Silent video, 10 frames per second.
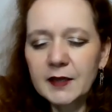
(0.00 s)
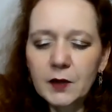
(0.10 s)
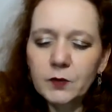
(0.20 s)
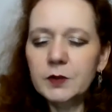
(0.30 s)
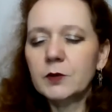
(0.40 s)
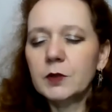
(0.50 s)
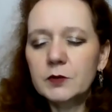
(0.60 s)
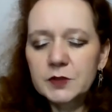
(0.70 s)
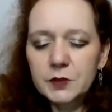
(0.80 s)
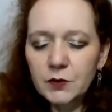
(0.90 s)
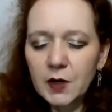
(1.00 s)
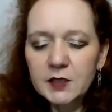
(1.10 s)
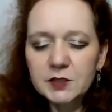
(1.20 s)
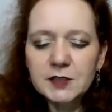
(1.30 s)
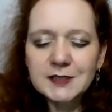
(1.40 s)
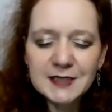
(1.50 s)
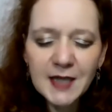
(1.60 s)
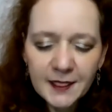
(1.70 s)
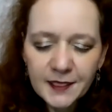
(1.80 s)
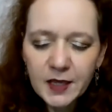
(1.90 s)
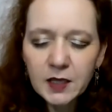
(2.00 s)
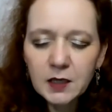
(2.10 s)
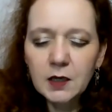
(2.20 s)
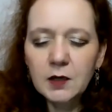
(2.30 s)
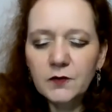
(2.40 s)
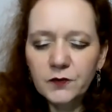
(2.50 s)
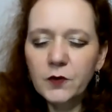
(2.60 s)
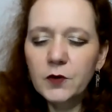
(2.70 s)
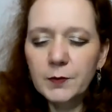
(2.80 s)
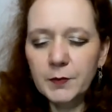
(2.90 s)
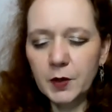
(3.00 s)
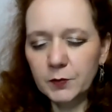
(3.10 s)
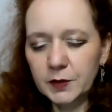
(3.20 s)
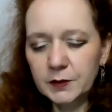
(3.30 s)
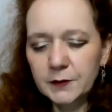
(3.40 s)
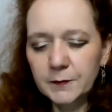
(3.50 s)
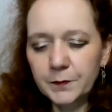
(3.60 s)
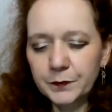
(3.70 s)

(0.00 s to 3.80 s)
And then when you're closing your eyes, just think for a moment.